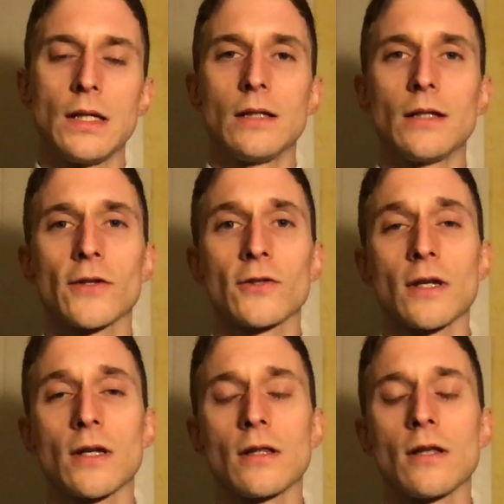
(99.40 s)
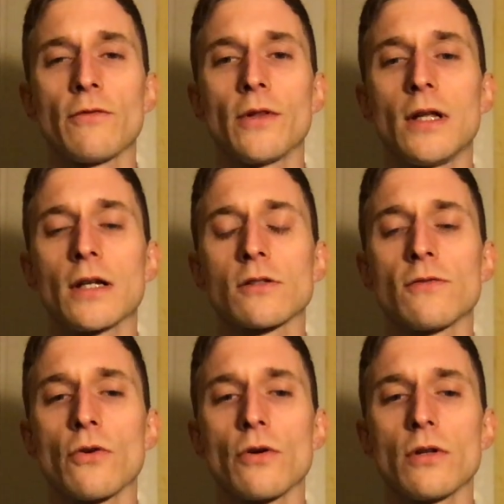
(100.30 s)
Let us say that for the next
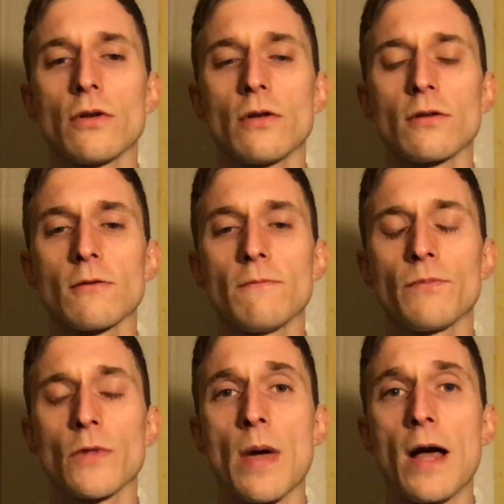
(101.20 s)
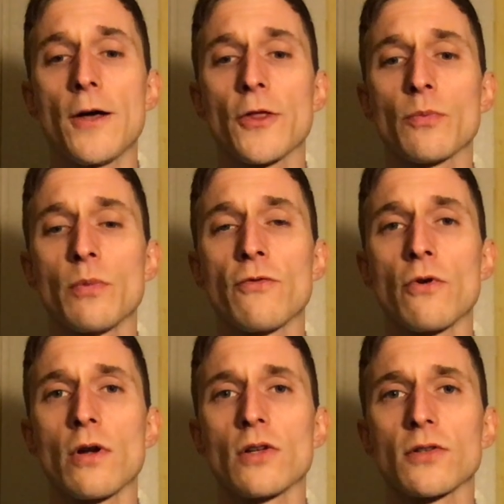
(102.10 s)
4 years, the path
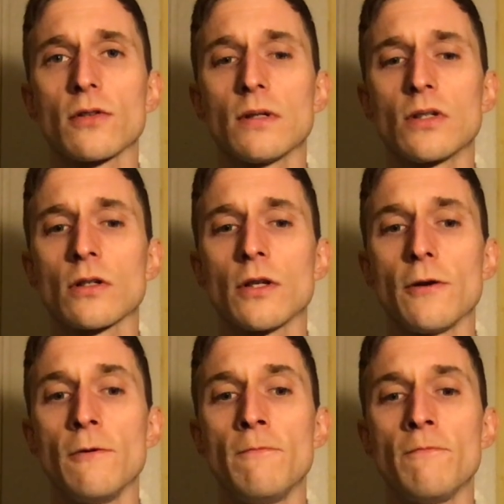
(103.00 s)
before us is clear.